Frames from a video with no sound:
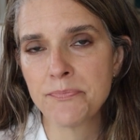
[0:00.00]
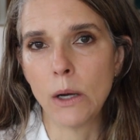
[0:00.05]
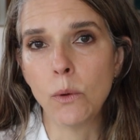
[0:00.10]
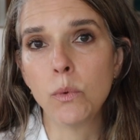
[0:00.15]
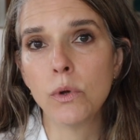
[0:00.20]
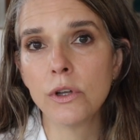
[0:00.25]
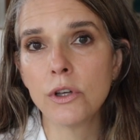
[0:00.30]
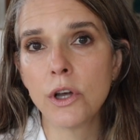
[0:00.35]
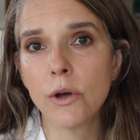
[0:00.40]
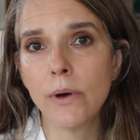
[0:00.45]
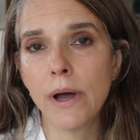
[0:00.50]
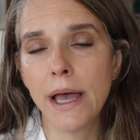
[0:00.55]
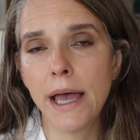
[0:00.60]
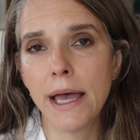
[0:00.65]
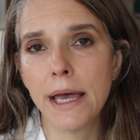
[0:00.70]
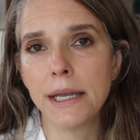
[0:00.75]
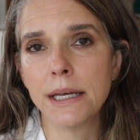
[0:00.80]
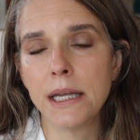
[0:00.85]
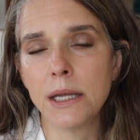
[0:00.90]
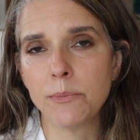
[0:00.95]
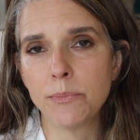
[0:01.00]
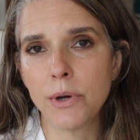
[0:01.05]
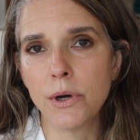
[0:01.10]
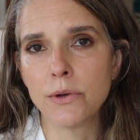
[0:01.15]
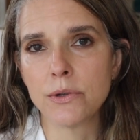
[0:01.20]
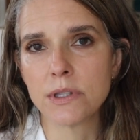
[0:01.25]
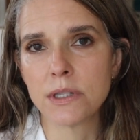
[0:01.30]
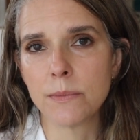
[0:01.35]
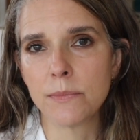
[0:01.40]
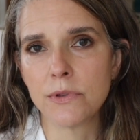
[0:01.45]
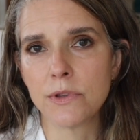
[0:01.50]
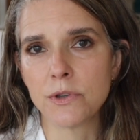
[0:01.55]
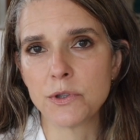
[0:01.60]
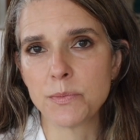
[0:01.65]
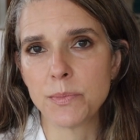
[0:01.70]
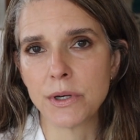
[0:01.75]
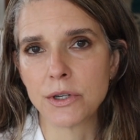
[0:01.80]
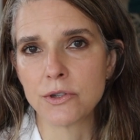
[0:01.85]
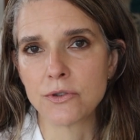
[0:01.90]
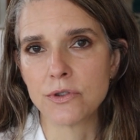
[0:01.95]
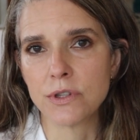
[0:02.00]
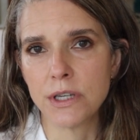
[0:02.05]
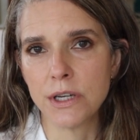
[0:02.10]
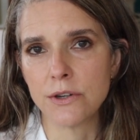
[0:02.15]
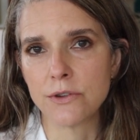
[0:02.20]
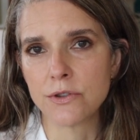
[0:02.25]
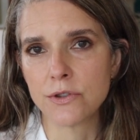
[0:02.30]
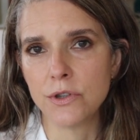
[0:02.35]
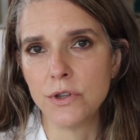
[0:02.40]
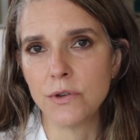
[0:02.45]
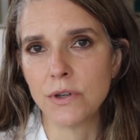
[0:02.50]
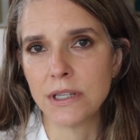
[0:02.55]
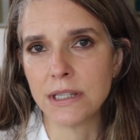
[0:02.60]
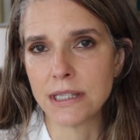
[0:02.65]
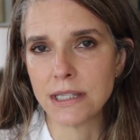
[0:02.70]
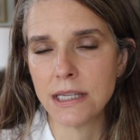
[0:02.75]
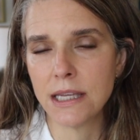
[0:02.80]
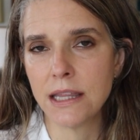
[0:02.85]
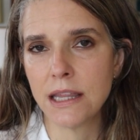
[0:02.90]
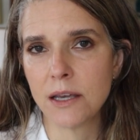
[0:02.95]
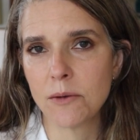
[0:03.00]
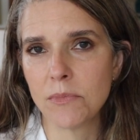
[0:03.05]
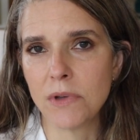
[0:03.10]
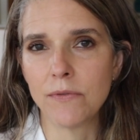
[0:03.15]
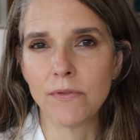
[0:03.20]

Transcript: I will go ahead and post some of those pictures here so you can see them.